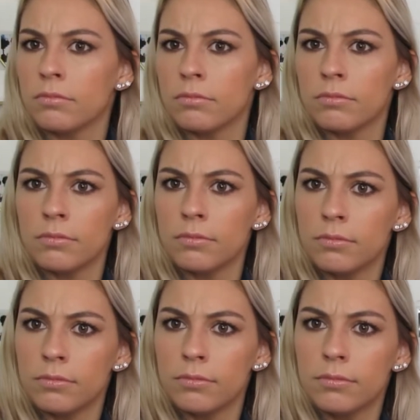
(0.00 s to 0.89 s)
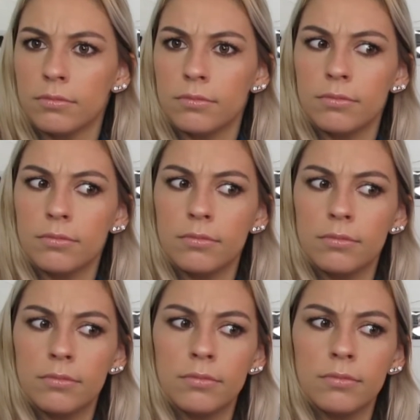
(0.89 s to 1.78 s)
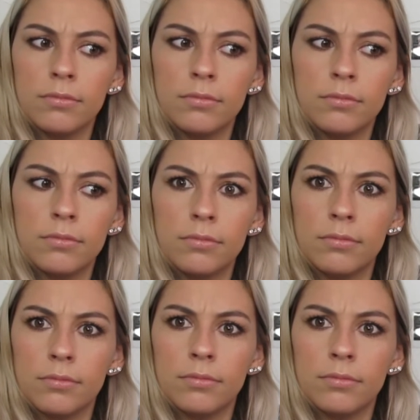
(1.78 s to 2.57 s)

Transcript: (no one is talking)